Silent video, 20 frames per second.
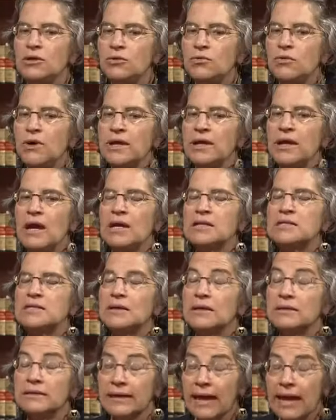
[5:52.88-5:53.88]
UN has
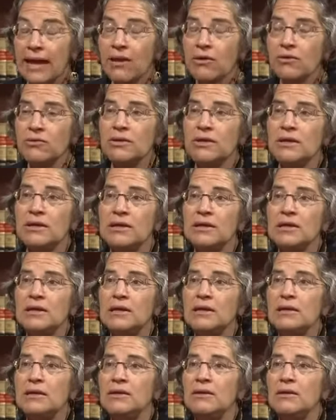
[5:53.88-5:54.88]
allowed
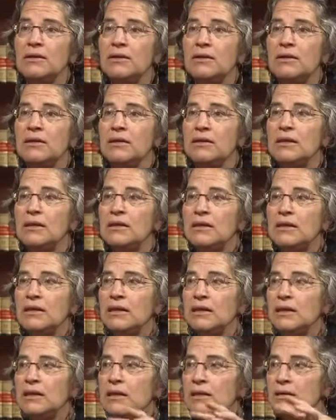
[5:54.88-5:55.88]

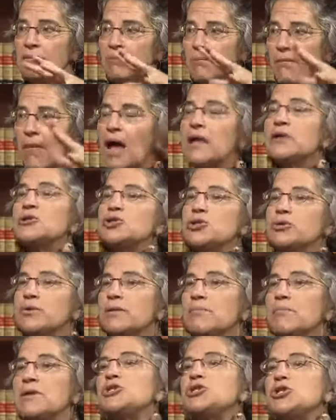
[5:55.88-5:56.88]
the
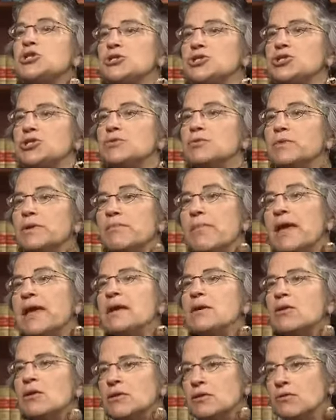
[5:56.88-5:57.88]
monitoring mission to
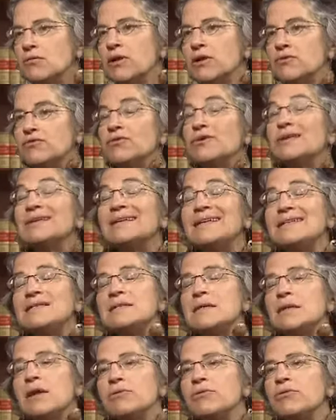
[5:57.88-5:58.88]
remain on the ground for at
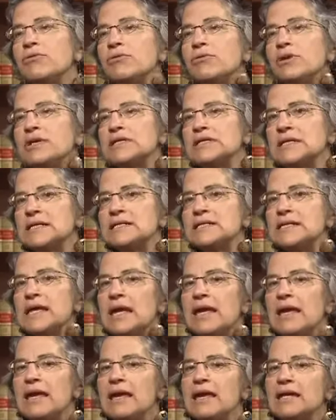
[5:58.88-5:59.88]
least another 30 days
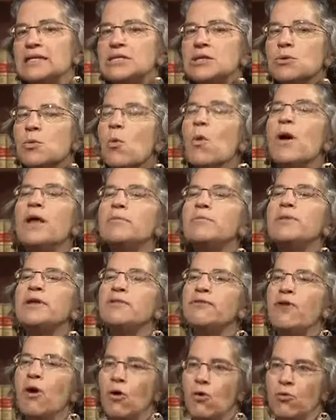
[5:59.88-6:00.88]
is the one
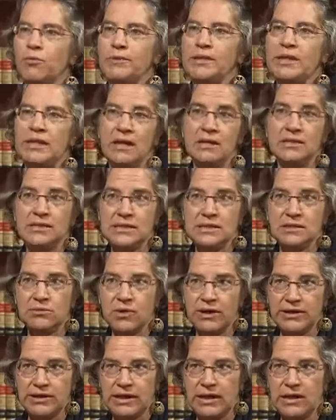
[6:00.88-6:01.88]
bit of hope that I see
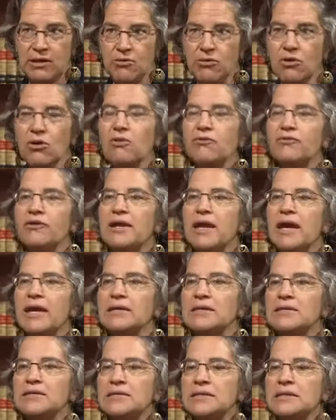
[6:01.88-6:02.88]
right now. Kofi
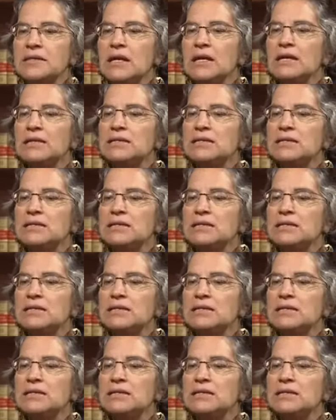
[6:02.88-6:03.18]
Annan's